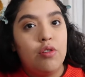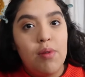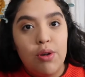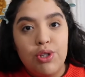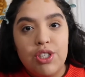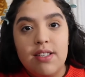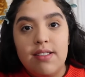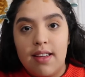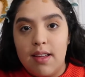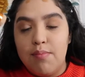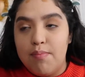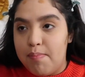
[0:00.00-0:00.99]
motions
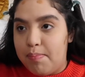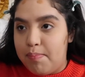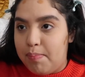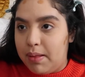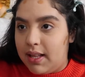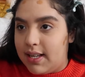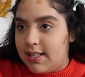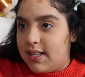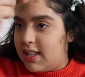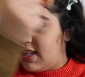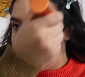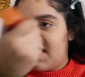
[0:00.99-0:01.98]
and blend
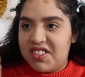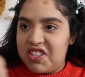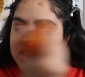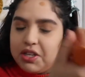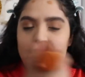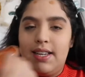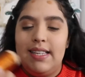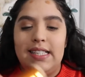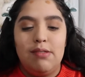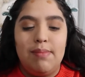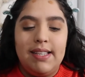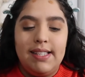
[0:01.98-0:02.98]
this
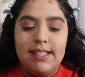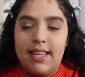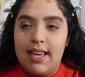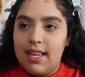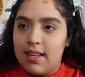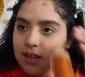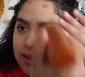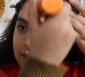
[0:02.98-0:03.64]
into my skin.